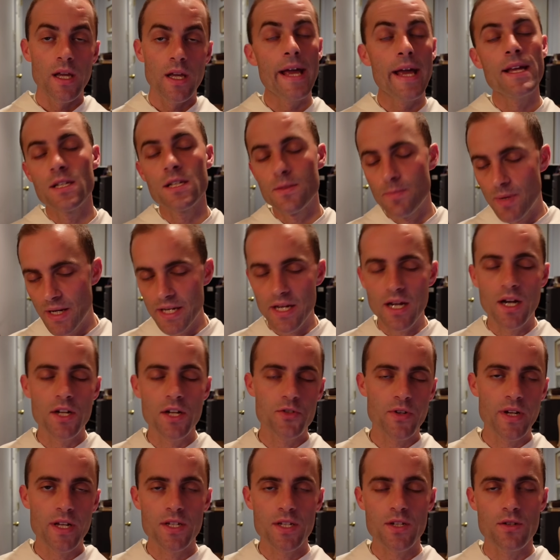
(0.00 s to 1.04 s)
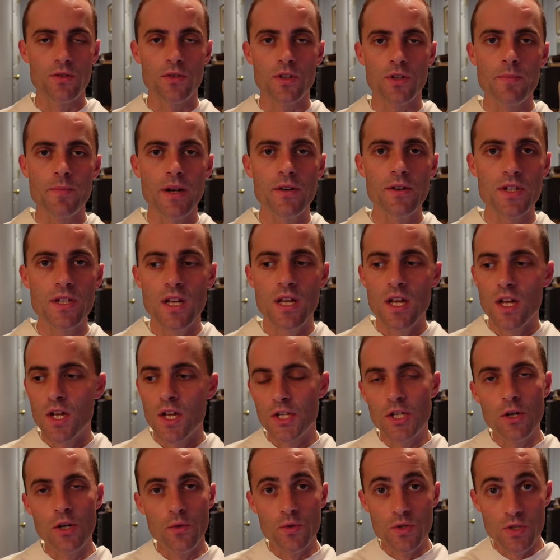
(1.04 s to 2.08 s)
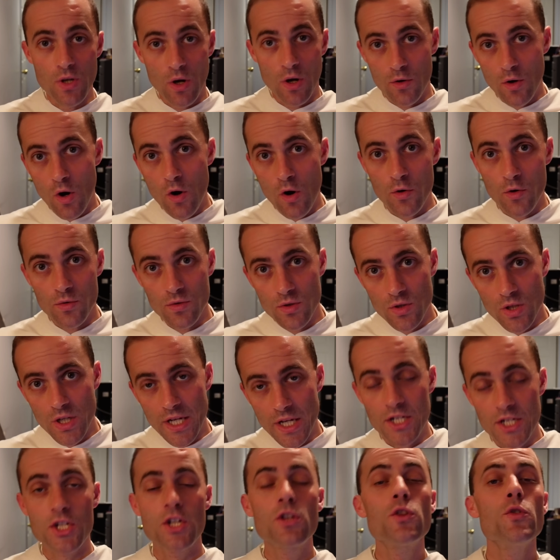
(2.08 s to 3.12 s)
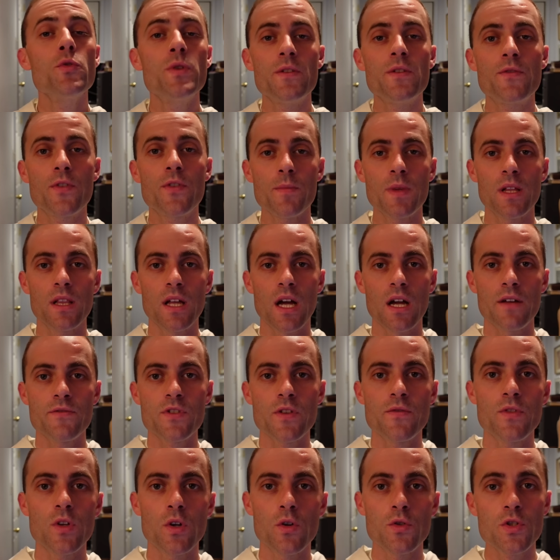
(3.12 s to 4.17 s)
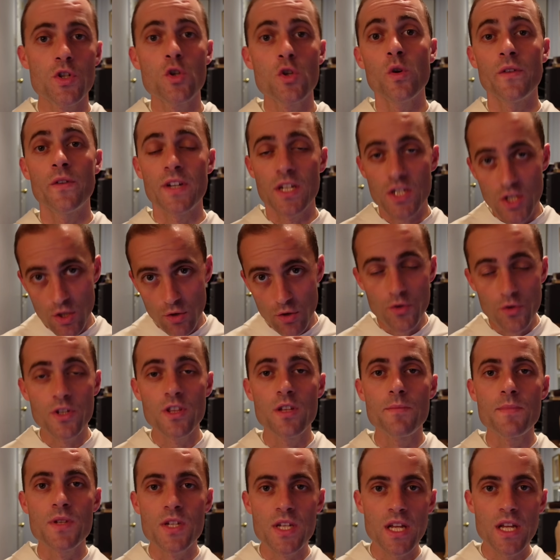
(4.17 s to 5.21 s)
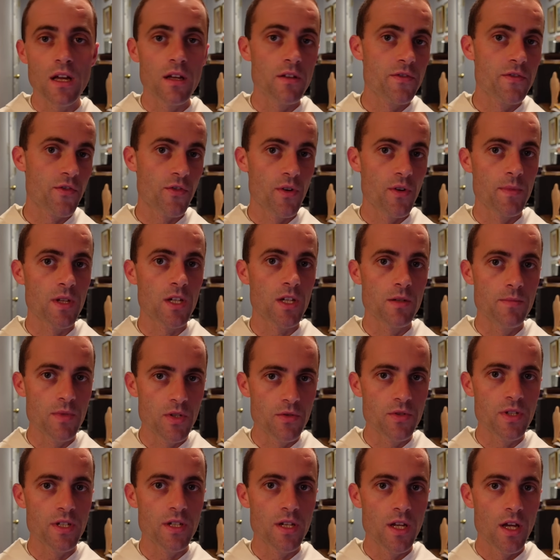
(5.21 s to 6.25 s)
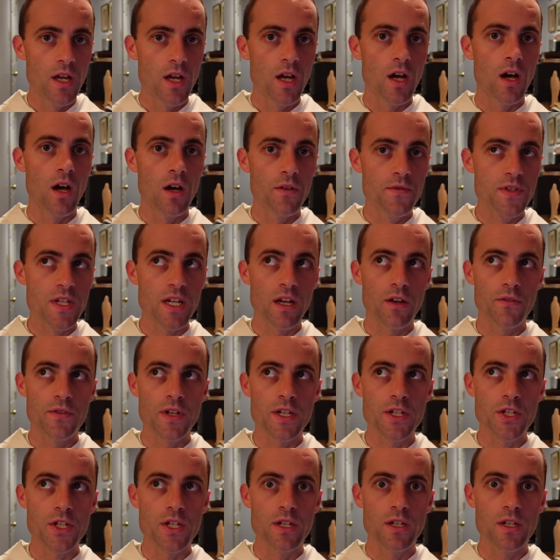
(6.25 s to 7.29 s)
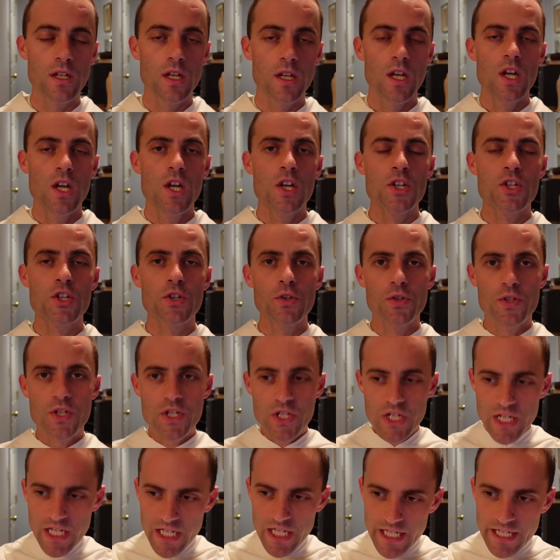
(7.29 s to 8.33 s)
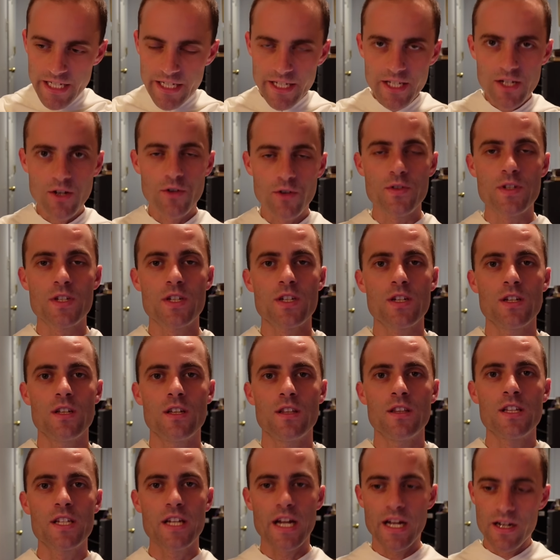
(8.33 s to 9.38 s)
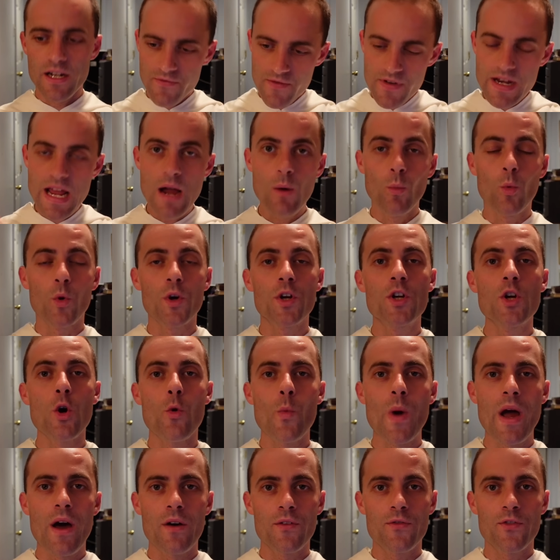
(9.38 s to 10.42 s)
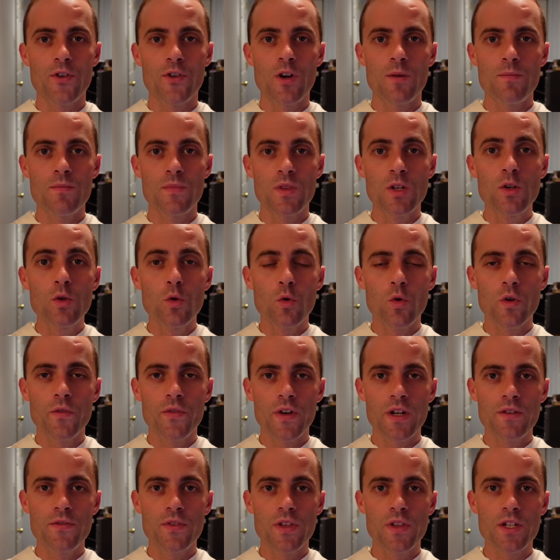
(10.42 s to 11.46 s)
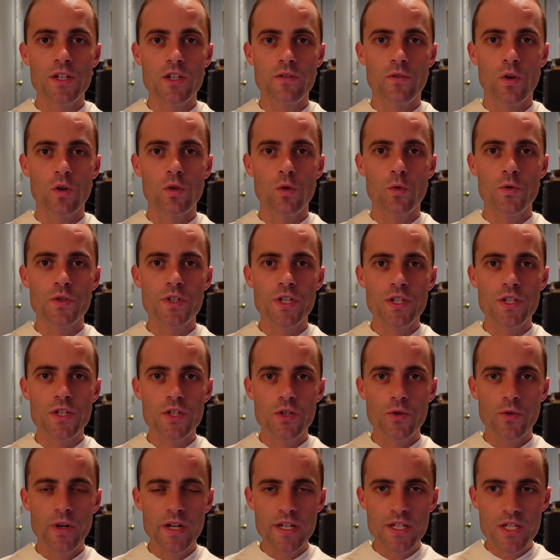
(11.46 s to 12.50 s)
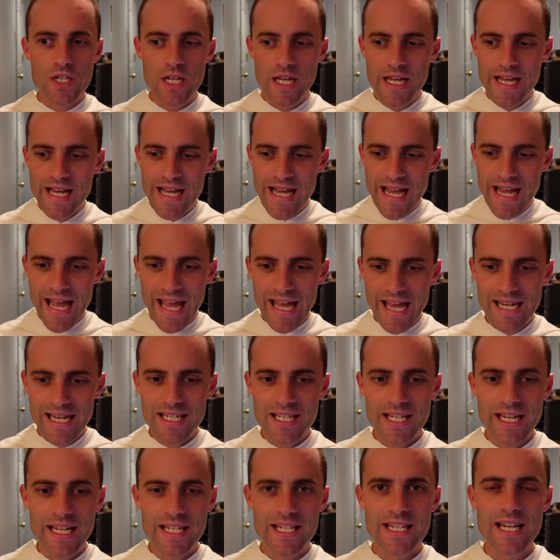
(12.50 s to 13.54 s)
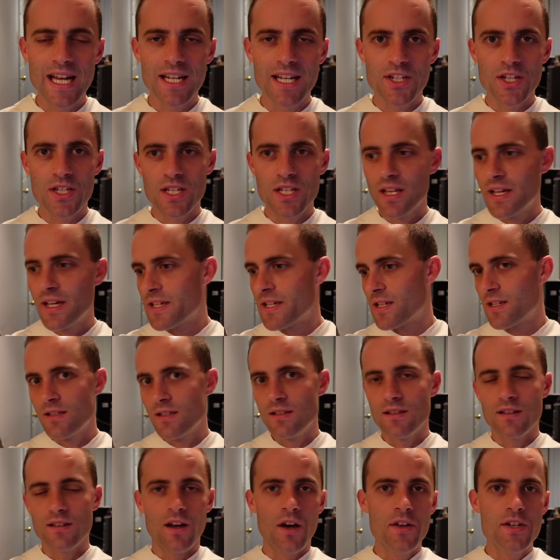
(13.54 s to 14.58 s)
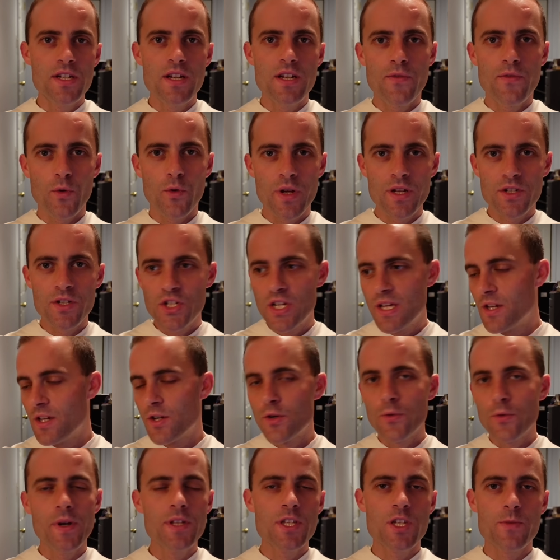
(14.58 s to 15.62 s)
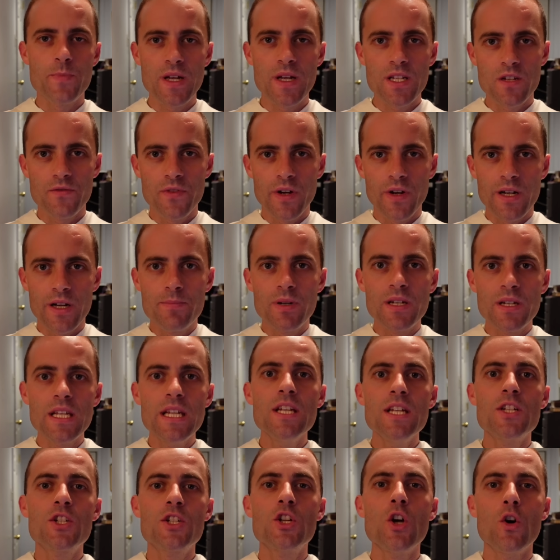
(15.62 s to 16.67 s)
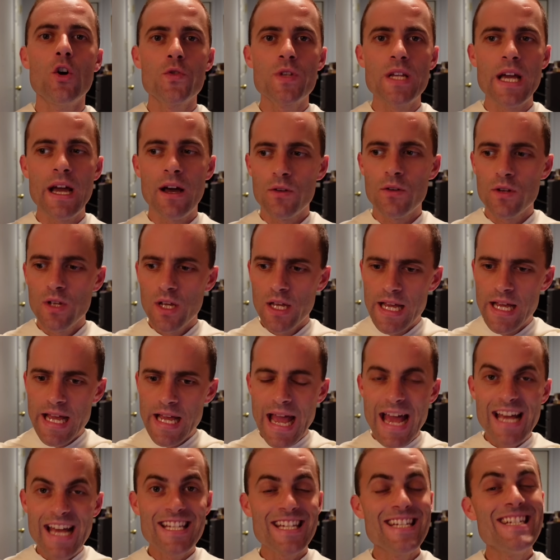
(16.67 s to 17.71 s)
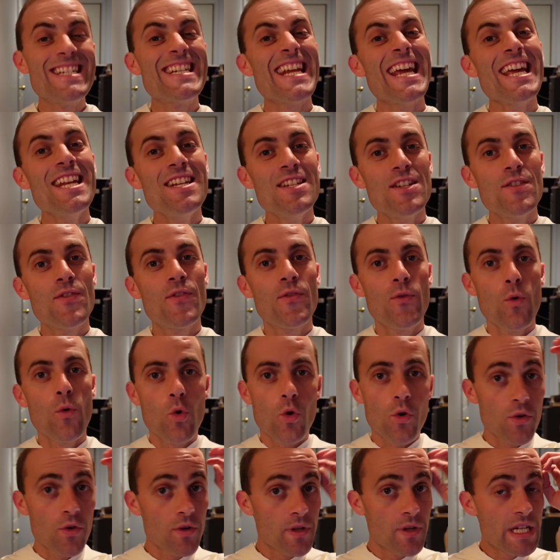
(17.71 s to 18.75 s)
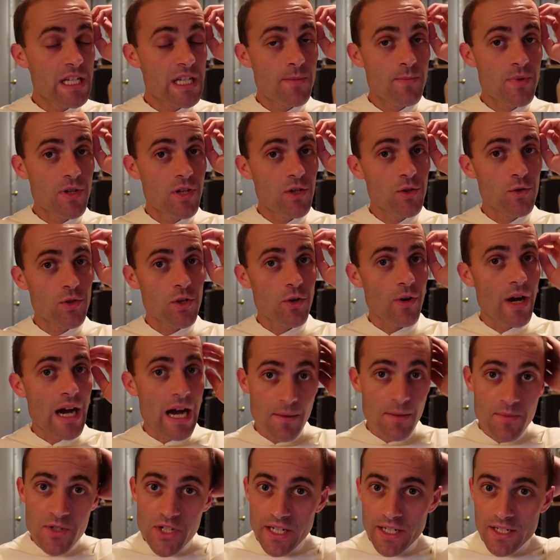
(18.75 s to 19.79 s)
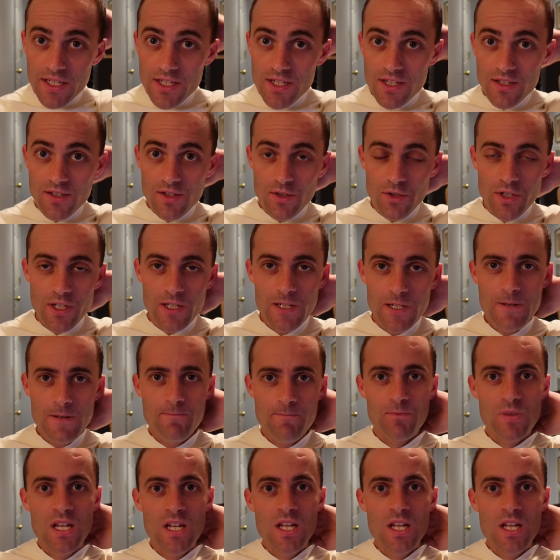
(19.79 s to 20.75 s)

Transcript: And by contrast or comparison, you know, are excluded from the lives of those who have excluded themselves from the communion of salvation. So you'll see, you know, this kind of network go out from the glorified flesh of our Lord Jesus Christ. And it's not just like undifferentiated or unspecified, but each goes out as intended for its peculiar object, okay?